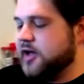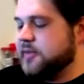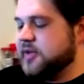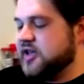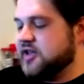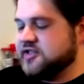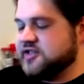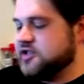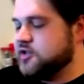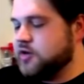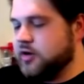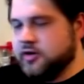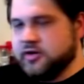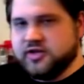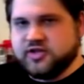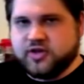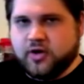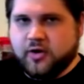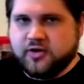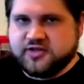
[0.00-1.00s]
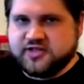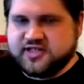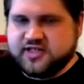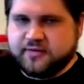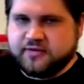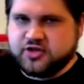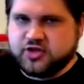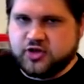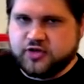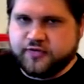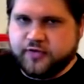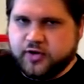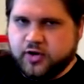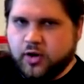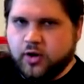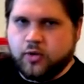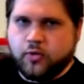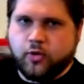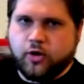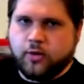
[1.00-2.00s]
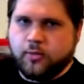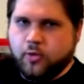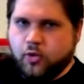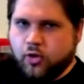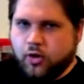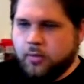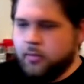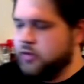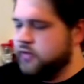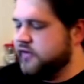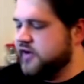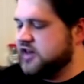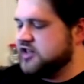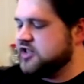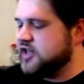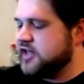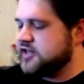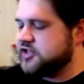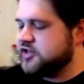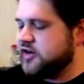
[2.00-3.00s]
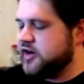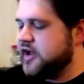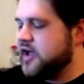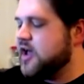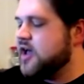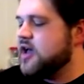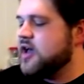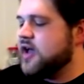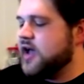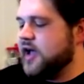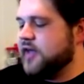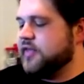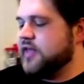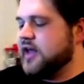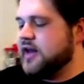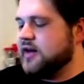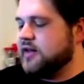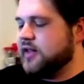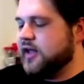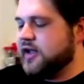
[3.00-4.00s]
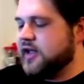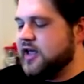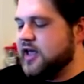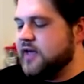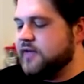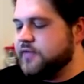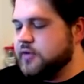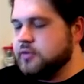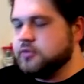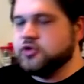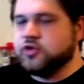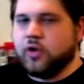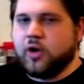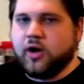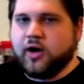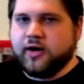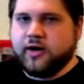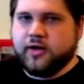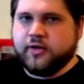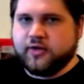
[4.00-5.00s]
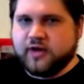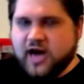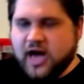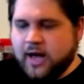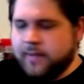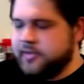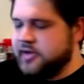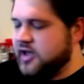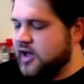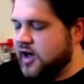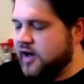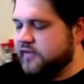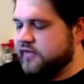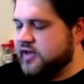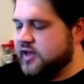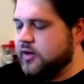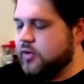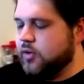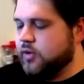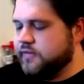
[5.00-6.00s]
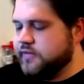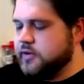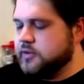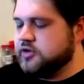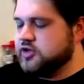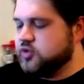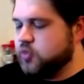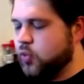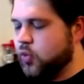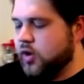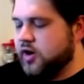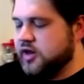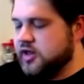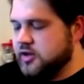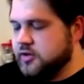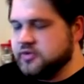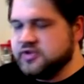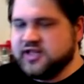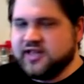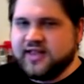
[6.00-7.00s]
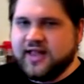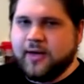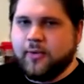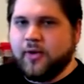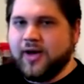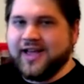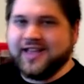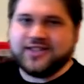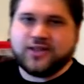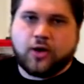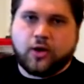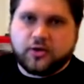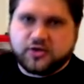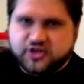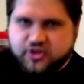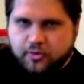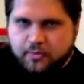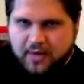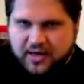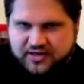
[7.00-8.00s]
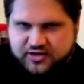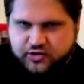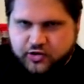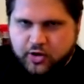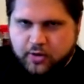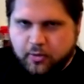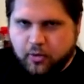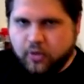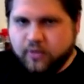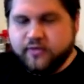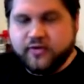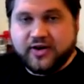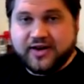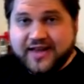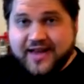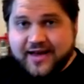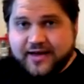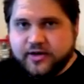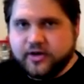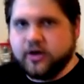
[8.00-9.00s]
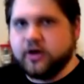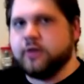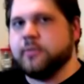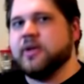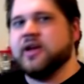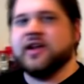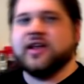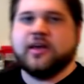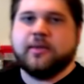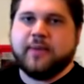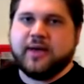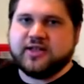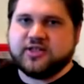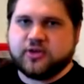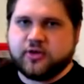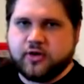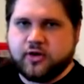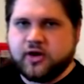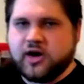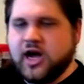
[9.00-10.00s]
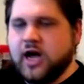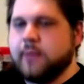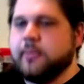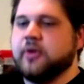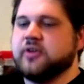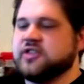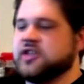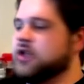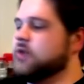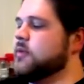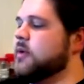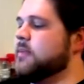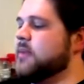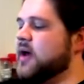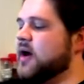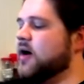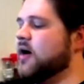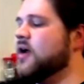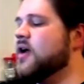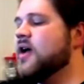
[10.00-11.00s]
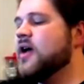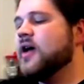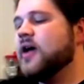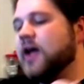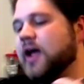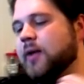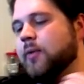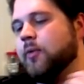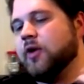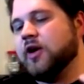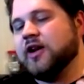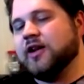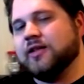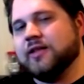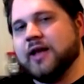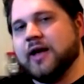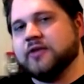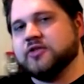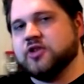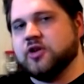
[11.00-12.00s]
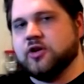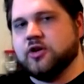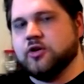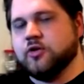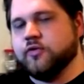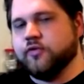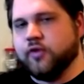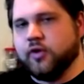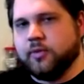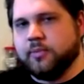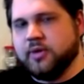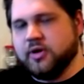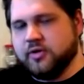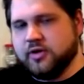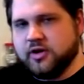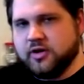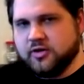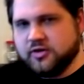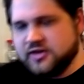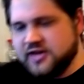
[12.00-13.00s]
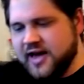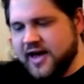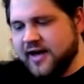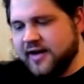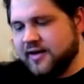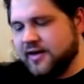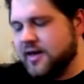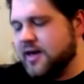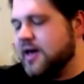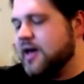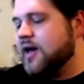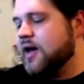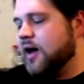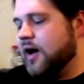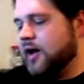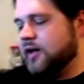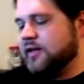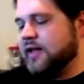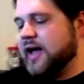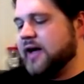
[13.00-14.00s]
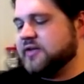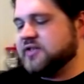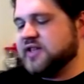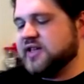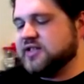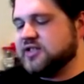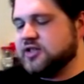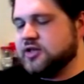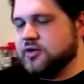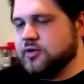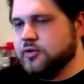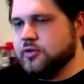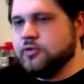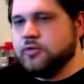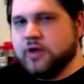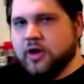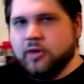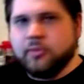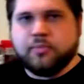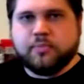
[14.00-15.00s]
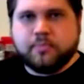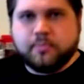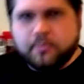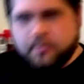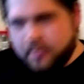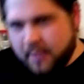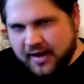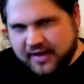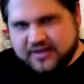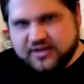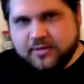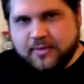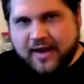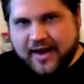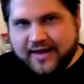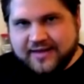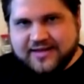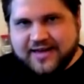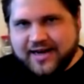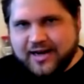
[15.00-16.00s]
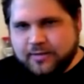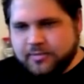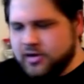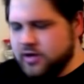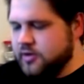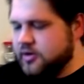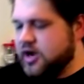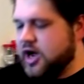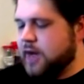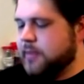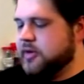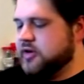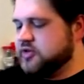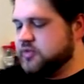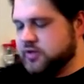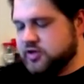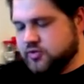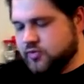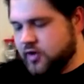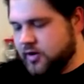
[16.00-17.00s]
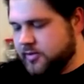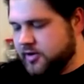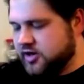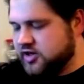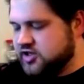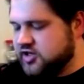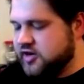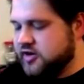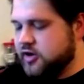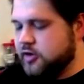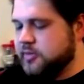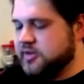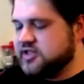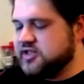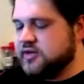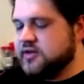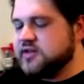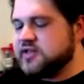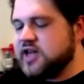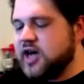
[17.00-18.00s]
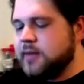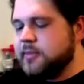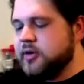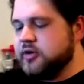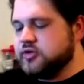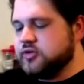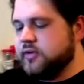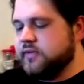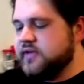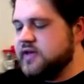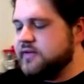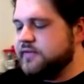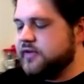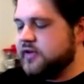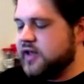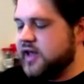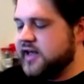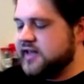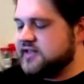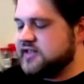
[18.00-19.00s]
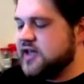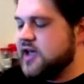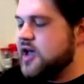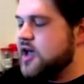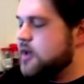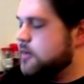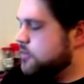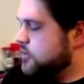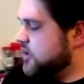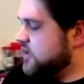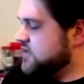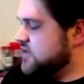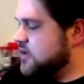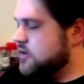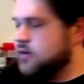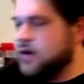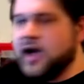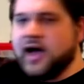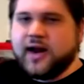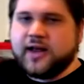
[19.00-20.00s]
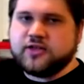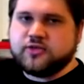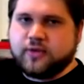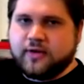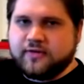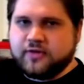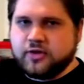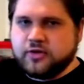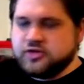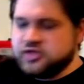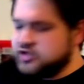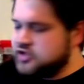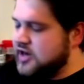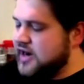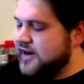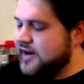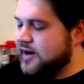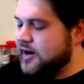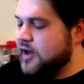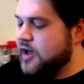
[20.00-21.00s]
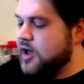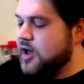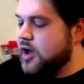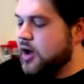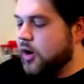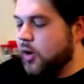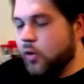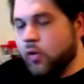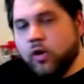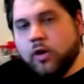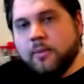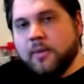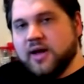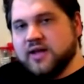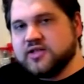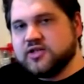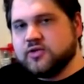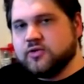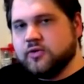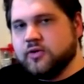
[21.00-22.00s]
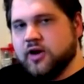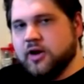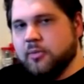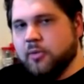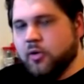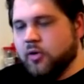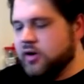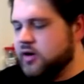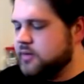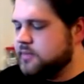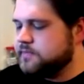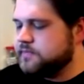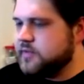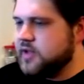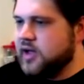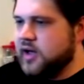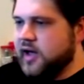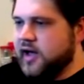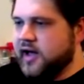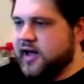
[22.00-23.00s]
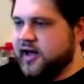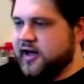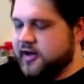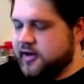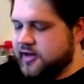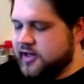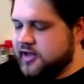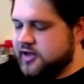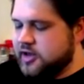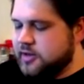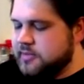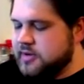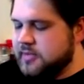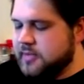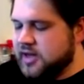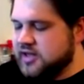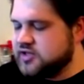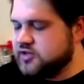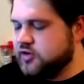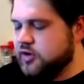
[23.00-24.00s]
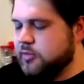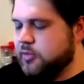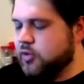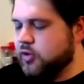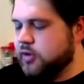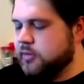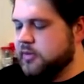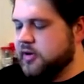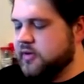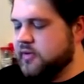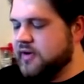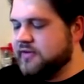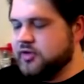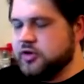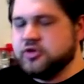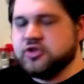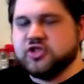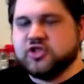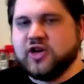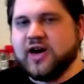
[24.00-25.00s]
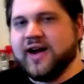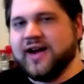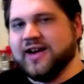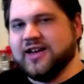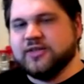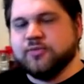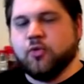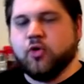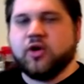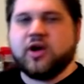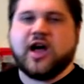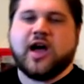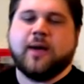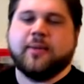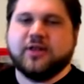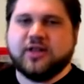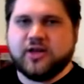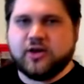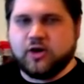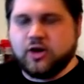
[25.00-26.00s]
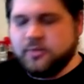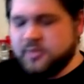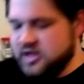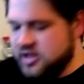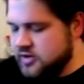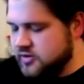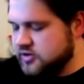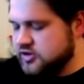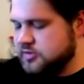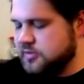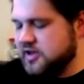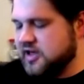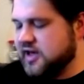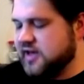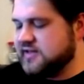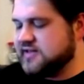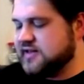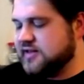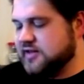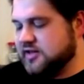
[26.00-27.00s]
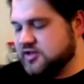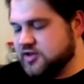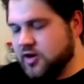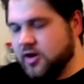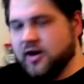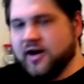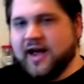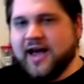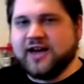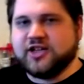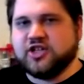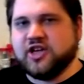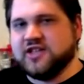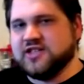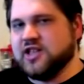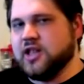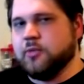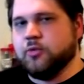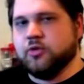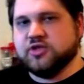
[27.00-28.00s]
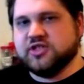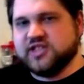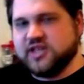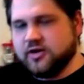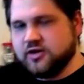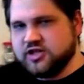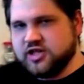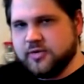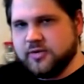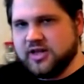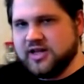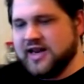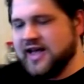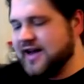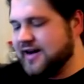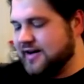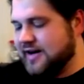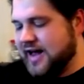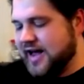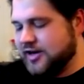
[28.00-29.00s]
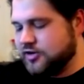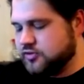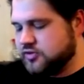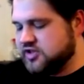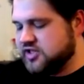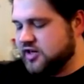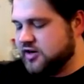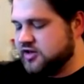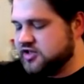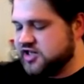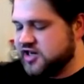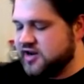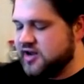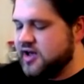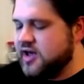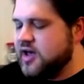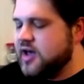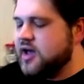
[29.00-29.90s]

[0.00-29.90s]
because this card discards itself to search for Dark Worm or Morphage Lechery, and then, like, if you draw another copy of it, or if you just want to use it in that way, it's also Monster Reborn for Gadearg, meaning it makes all your combos a little bit better. And what it allows you to do for building your deck allows us to, you know, make some anti-Nibiru combos, which is what I'm going to show you. But so this combo is Ravine, Phalanx, plus either Odd Eyes Revolution Dragon or Monster Reborn. It can be Monster Reborn, but Revolution Dragon is more commonly going to be used because this card actually has a lot more synergy with the deck, natural synergy.